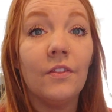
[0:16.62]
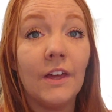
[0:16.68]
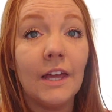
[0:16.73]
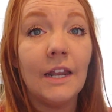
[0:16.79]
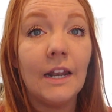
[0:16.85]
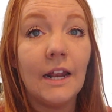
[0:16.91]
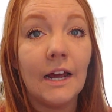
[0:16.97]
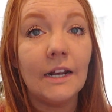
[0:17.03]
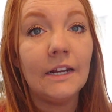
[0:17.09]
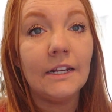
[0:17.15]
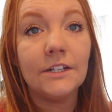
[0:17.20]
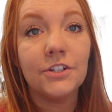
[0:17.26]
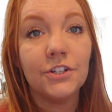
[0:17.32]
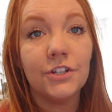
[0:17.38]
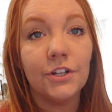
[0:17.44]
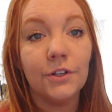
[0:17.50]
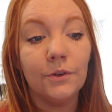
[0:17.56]
Then I need
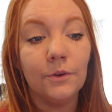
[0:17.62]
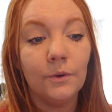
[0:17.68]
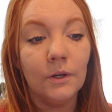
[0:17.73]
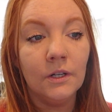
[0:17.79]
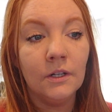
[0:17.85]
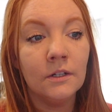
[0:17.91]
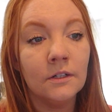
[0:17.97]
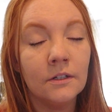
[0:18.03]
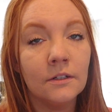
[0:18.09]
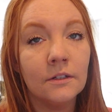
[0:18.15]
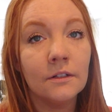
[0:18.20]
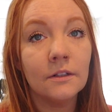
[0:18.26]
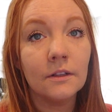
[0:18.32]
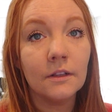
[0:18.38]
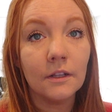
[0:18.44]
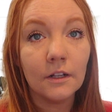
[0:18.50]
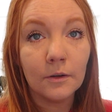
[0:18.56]
to do
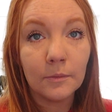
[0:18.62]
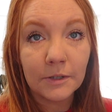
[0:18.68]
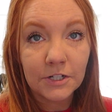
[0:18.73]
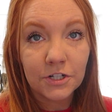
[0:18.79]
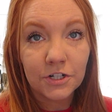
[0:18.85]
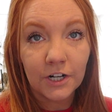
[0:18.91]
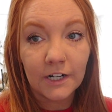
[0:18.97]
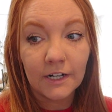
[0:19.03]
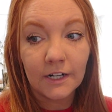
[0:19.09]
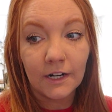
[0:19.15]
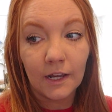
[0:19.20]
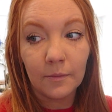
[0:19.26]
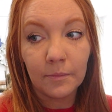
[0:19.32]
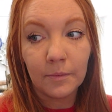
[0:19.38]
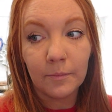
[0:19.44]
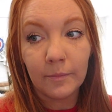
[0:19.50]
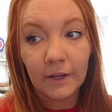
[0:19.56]
a little bit of straightening
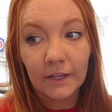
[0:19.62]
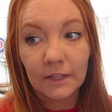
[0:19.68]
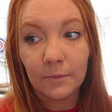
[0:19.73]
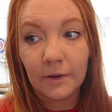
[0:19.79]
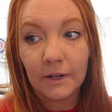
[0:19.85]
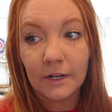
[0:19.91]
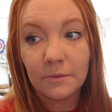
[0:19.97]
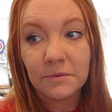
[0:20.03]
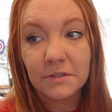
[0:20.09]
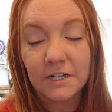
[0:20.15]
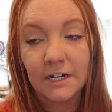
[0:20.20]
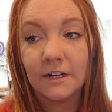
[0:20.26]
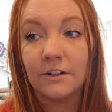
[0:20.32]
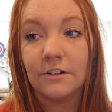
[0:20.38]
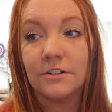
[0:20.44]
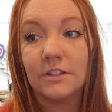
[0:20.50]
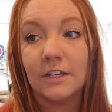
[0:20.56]
up, make the bed
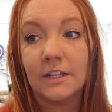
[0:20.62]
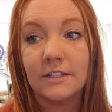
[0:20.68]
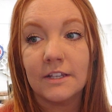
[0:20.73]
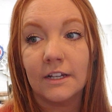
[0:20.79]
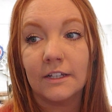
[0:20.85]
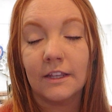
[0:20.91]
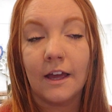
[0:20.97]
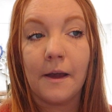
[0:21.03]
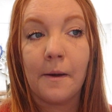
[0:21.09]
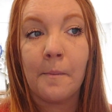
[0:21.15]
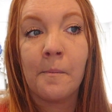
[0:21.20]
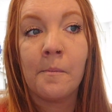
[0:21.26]
upstairs, things like that.